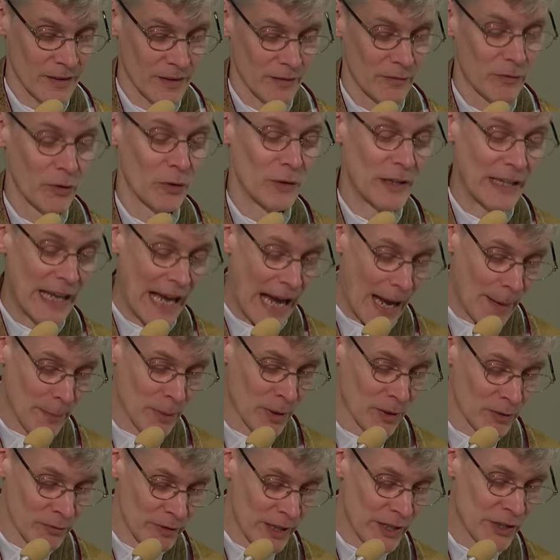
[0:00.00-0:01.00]
for the
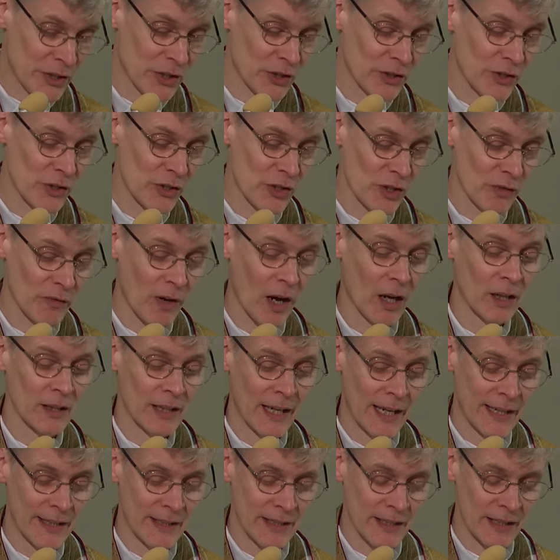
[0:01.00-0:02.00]
apparitions of Our
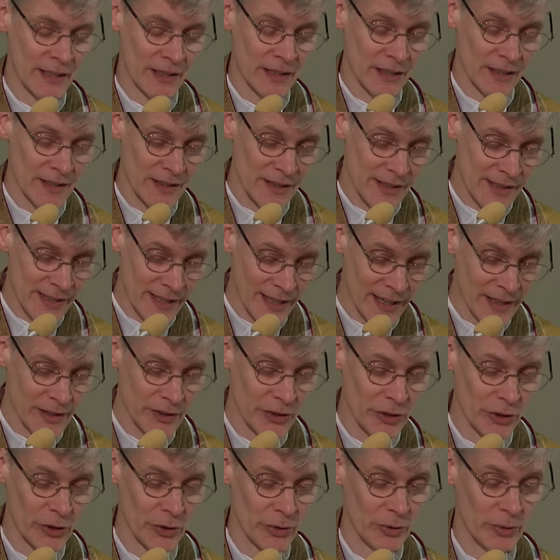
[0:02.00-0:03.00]
Lady
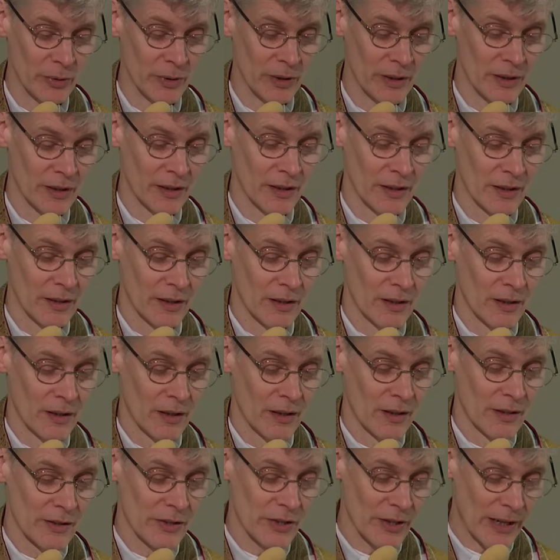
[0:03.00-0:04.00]
continue
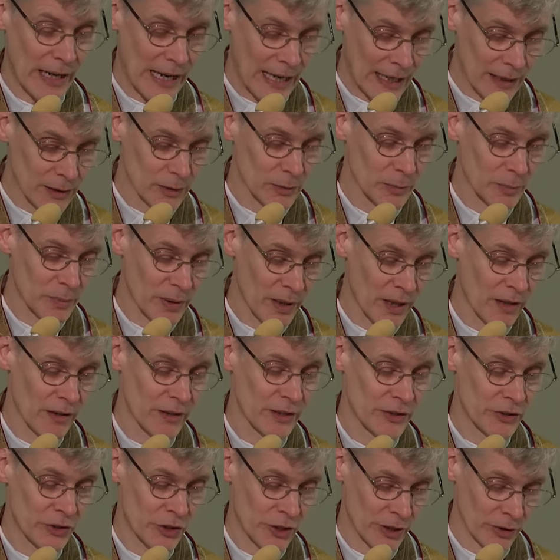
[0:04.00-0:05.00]
to help her
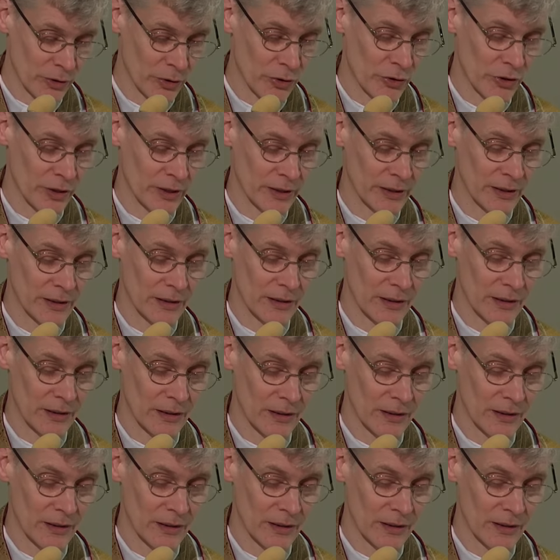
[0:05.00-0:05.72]
children